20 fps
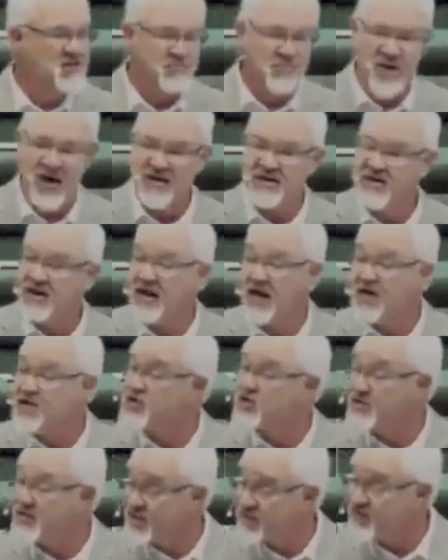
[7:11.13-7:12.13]

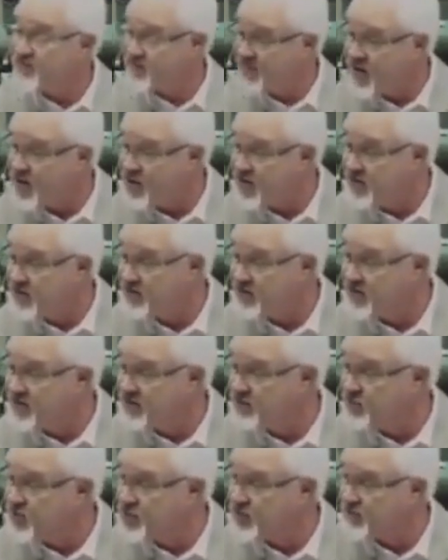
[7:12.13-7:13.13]
speculation is fun in
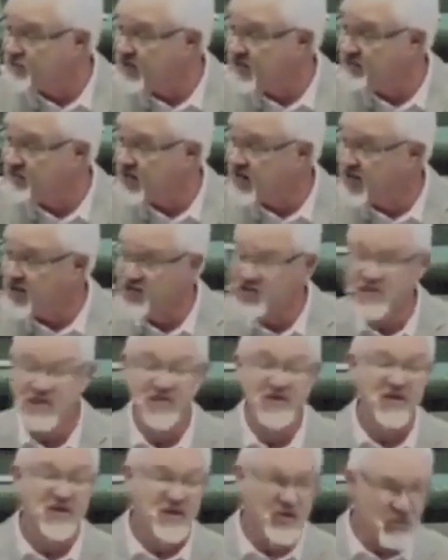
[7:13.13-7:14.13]
the book of
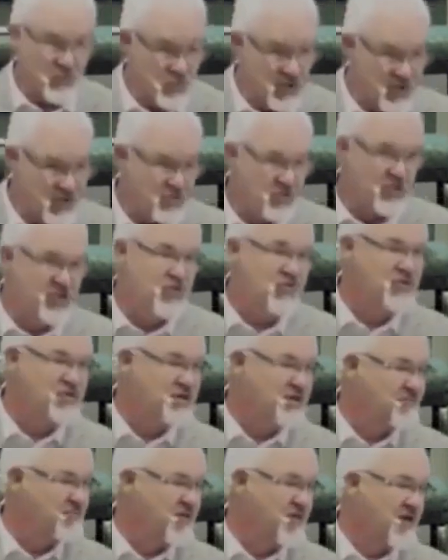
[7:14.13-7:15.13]
Revelation. We will do
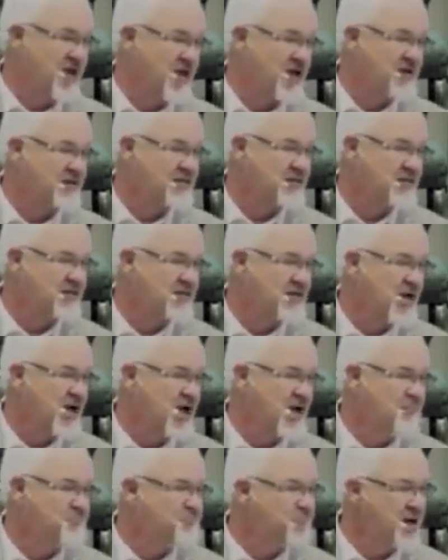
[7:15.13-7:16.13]
some of that.
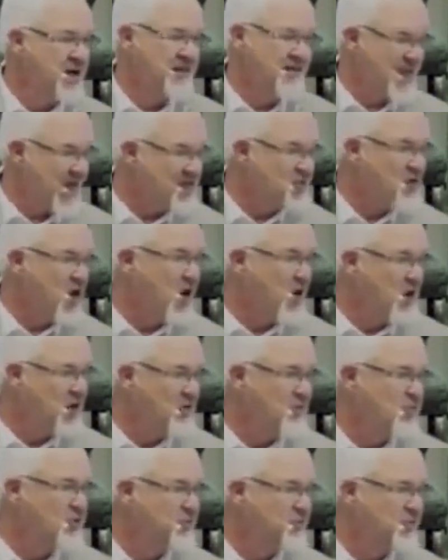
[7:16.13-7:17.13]
But that's all
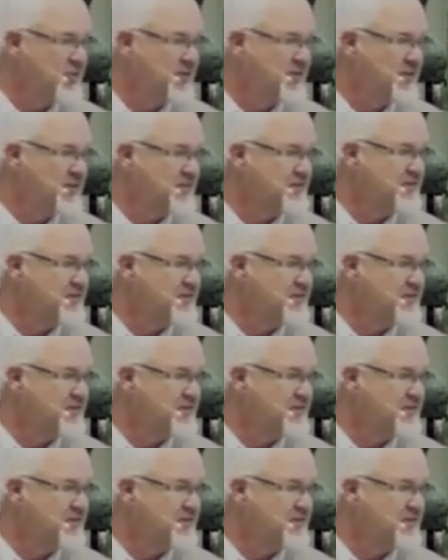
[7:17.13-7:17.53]
it will be.